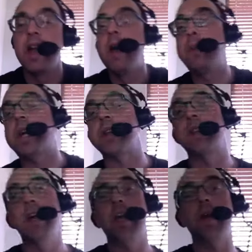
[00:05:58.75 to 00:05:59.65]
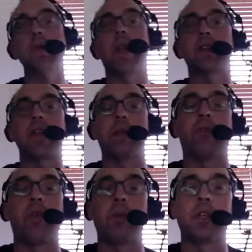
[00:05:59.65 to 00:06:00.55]
because here's what I'll say
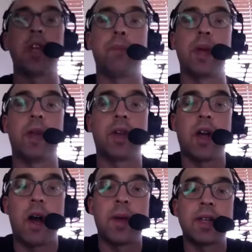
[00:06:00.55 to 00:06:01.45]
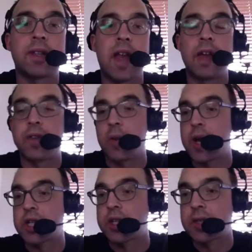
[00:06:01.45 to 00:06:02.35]
before we jump in on the comments and the
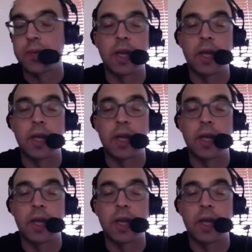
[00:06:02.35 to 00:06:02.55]
questions. We've got